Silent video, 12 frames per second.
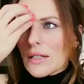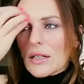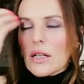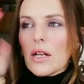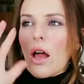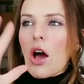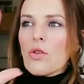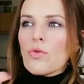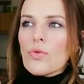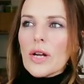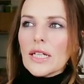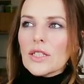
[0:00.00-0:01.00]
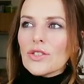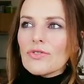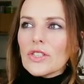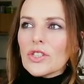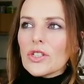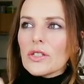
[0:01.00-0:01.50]
long-range
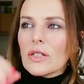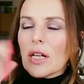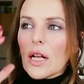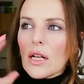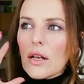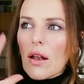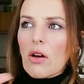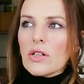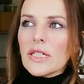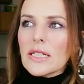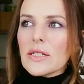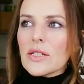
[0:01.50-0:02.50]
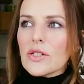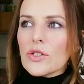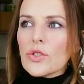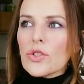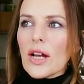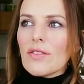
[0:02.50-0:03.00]
vision, long-distance
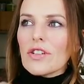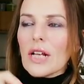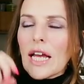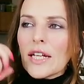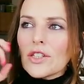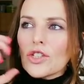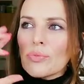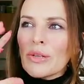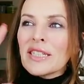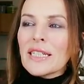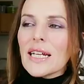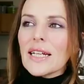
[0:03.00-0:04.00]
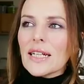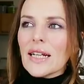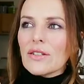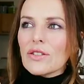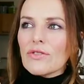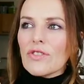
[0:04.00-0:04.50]
travel, energy being taken
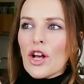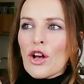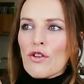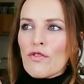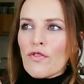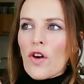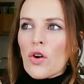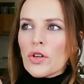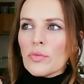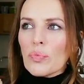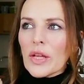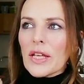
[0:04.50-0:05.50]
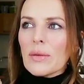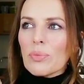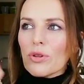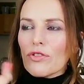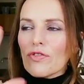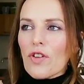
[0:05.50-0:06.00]
out of foreign
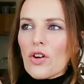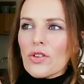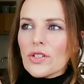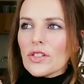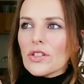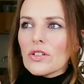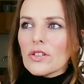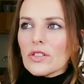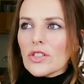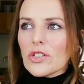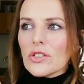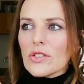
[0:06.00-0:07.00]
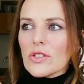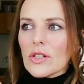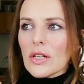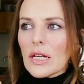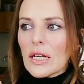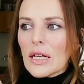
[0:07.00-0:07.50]
people, foreign cultures.